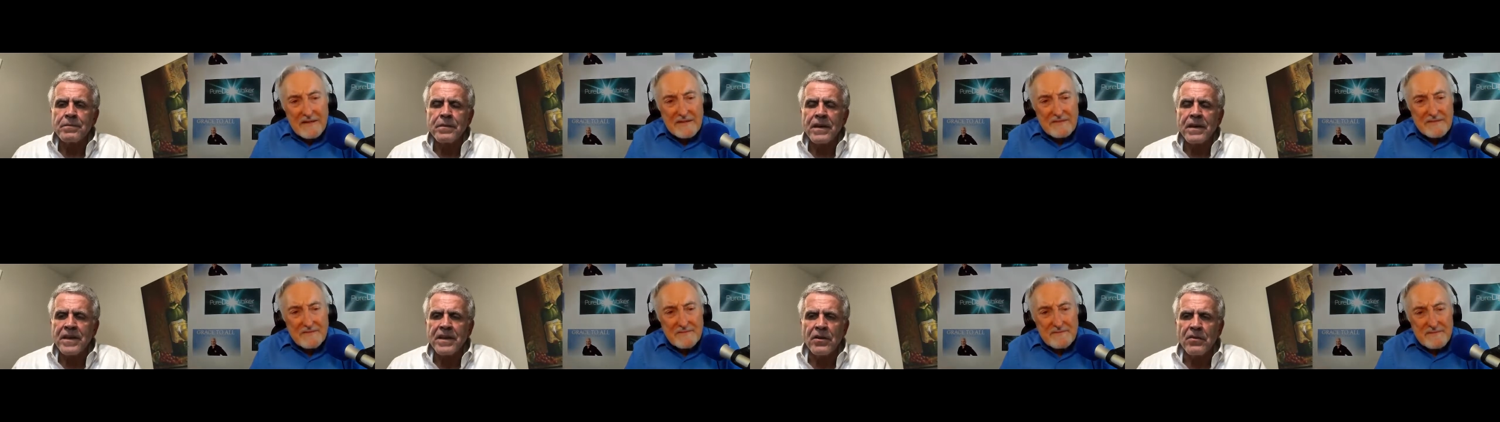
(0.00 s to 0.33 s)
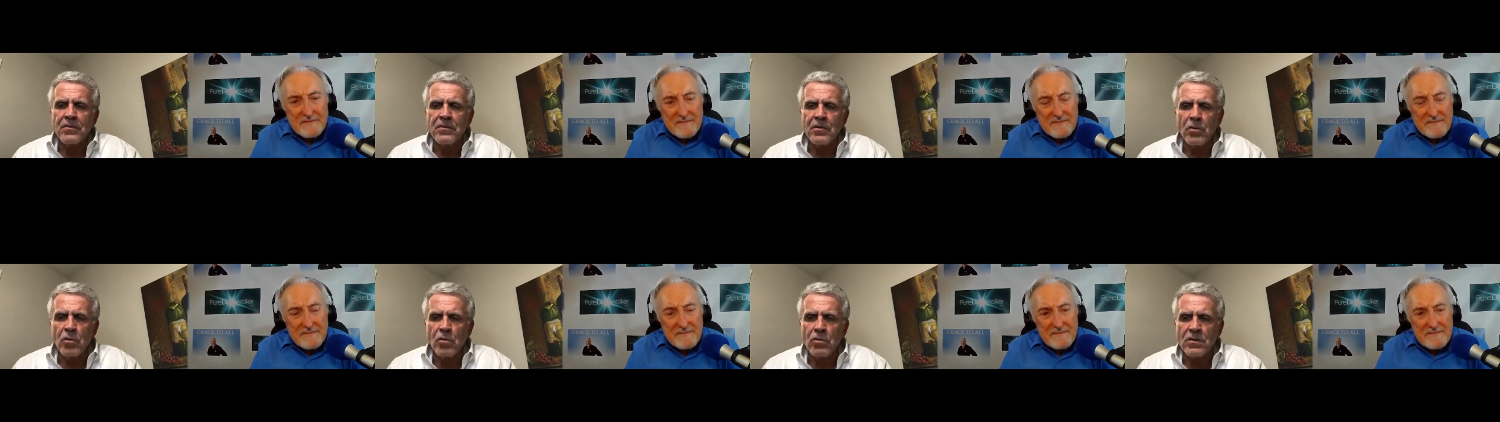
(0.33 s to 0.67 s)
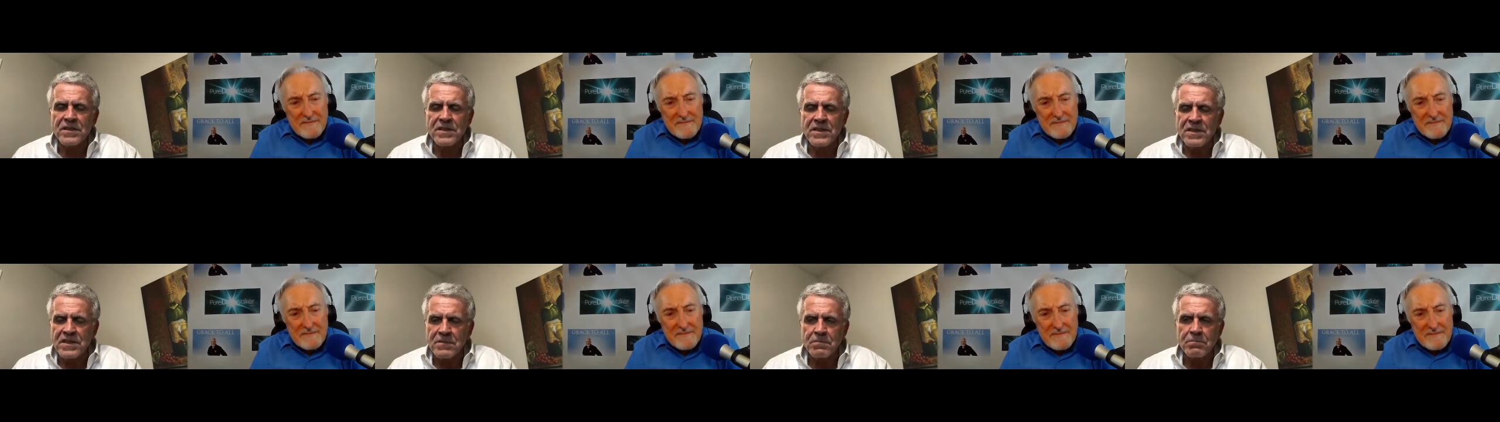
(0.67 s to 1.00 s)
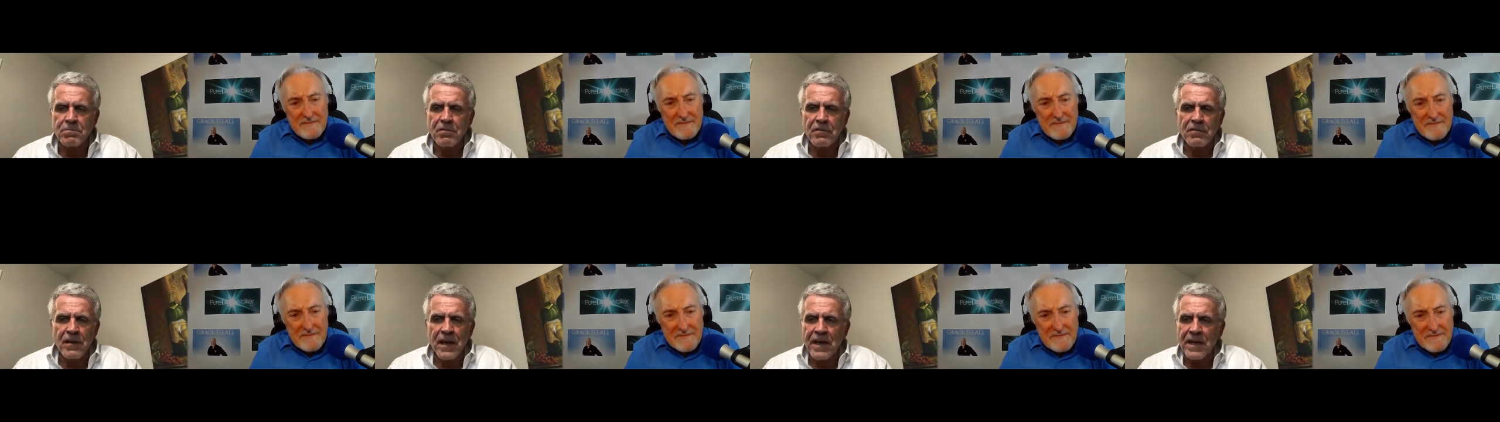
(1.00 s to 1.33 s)
Speaker 1: you know, the Lord just
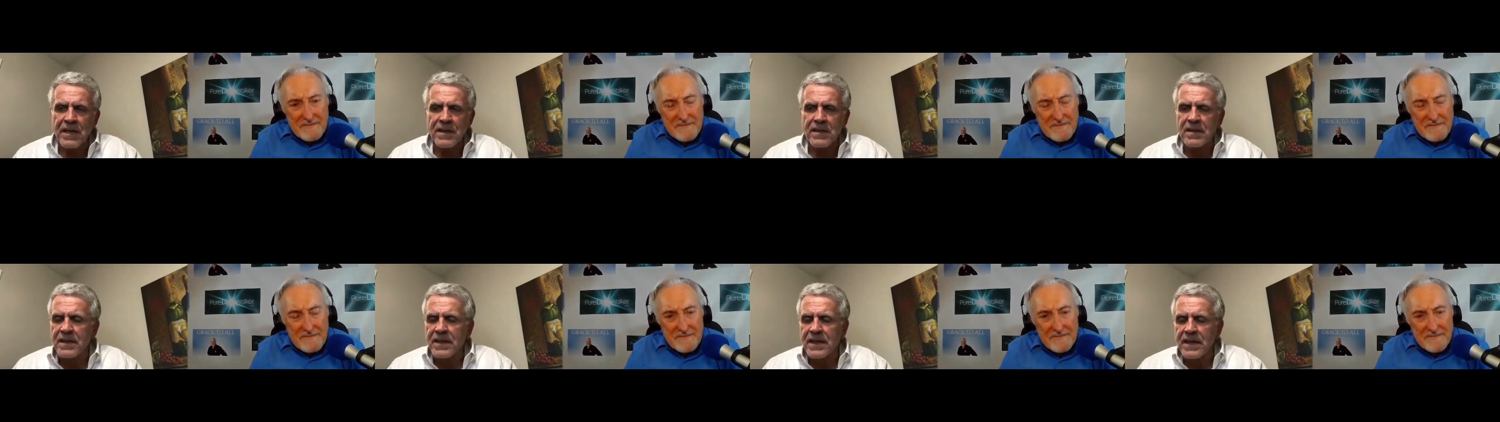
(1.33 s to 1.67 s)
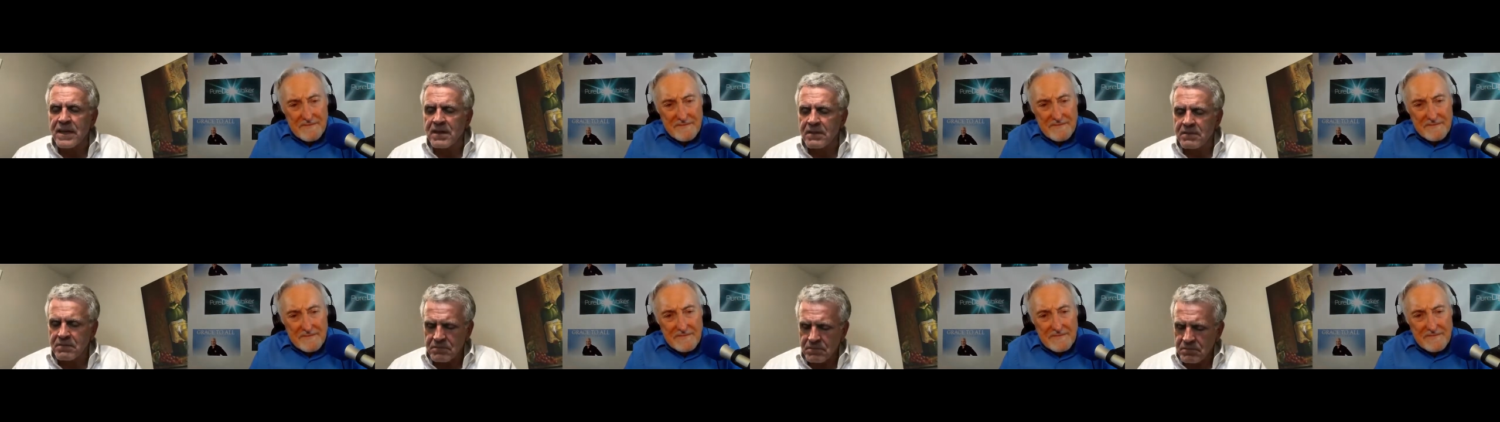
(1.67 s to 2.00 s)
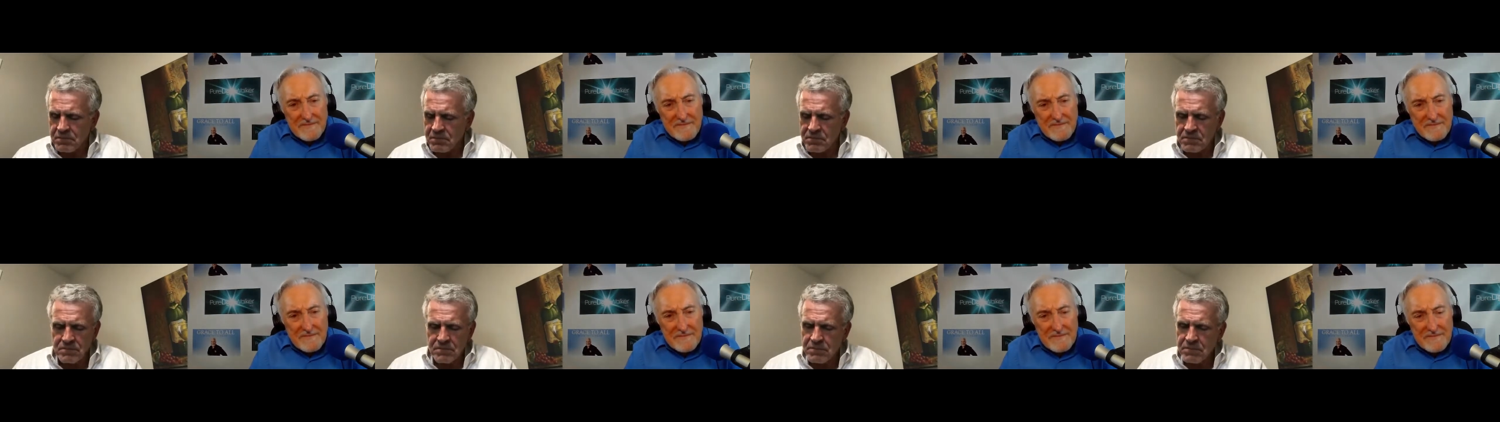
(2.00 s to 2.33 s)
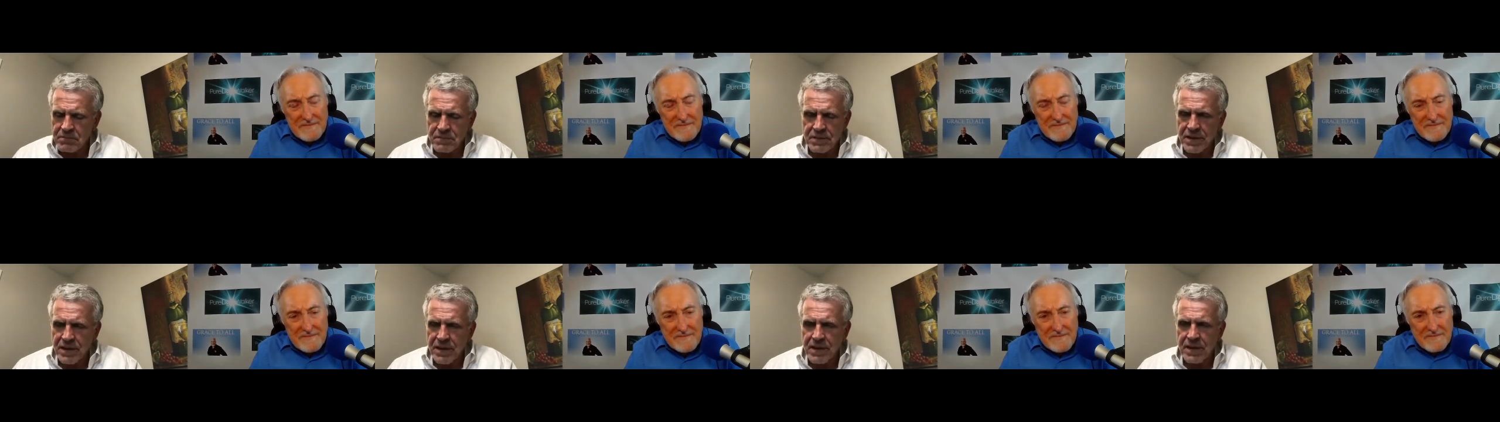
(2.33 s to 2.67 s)
prophetically
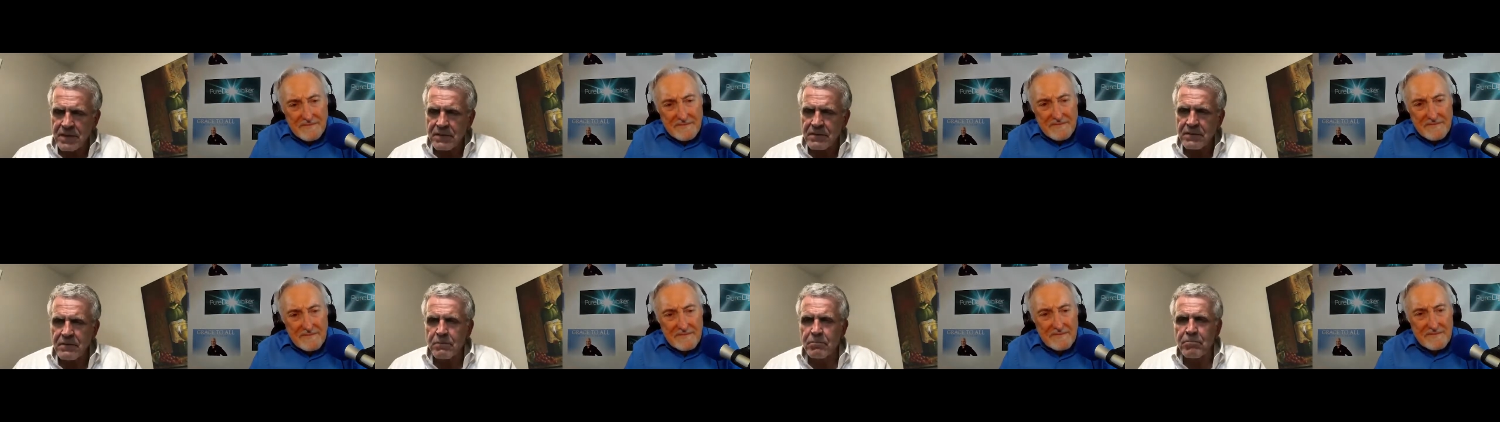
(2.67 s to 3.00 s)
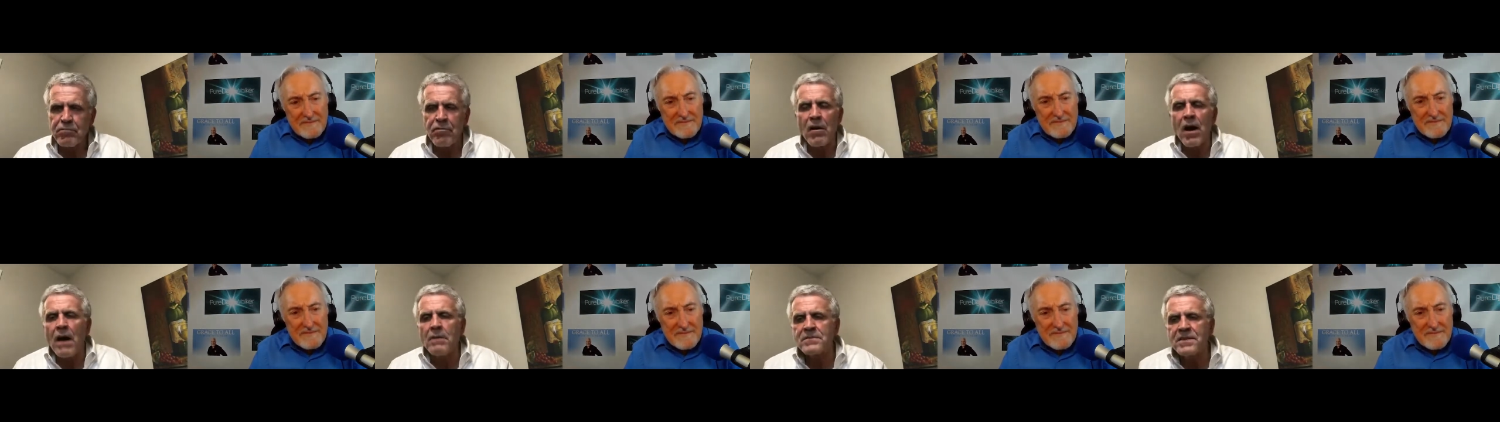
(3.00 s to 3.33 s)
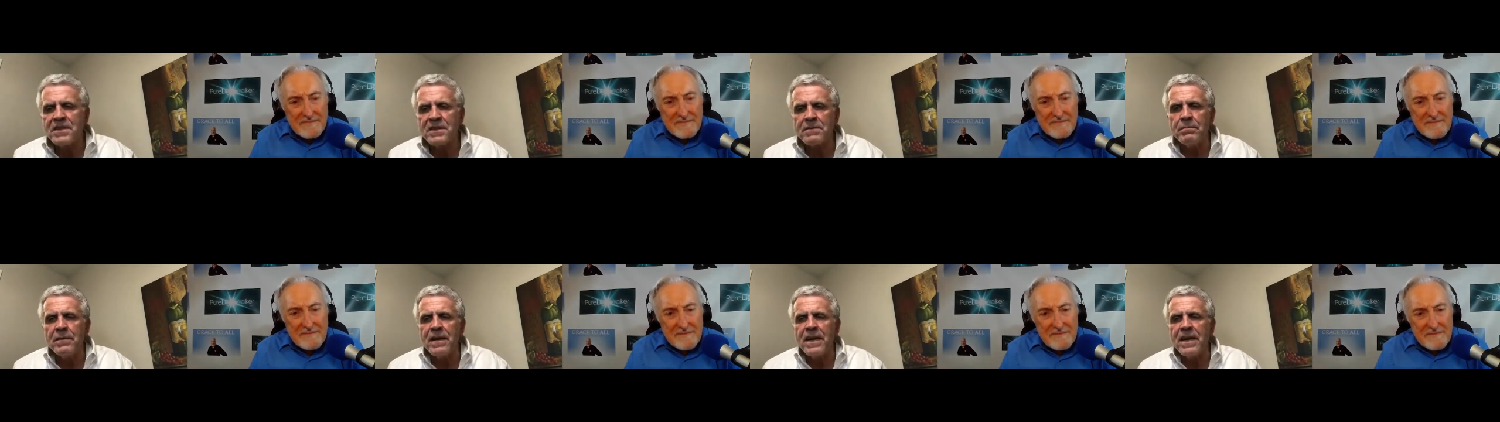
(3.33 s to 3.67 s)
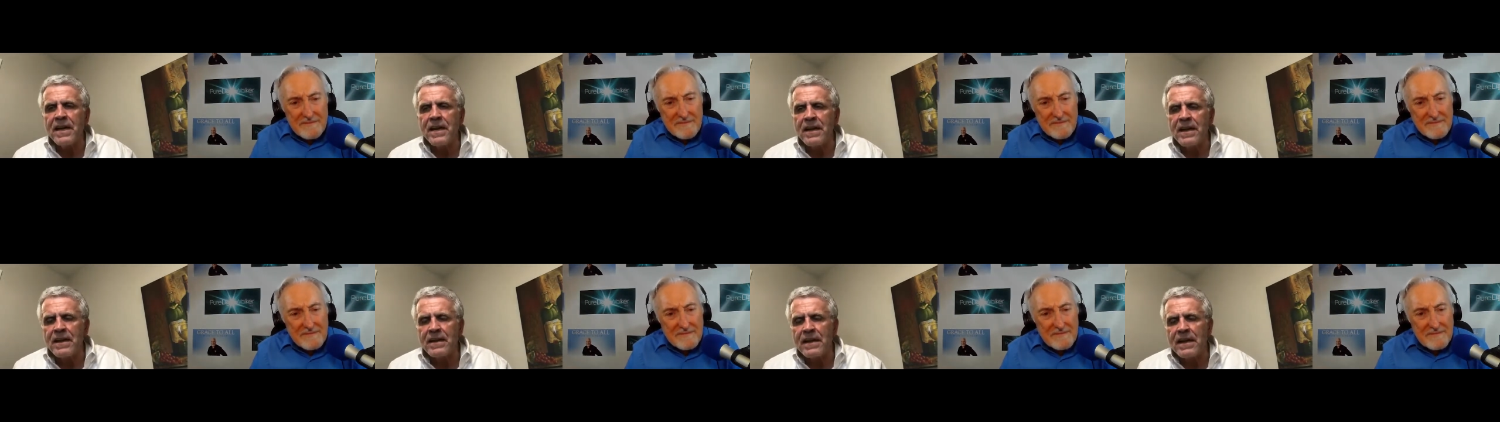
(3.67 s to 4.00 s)
prompted me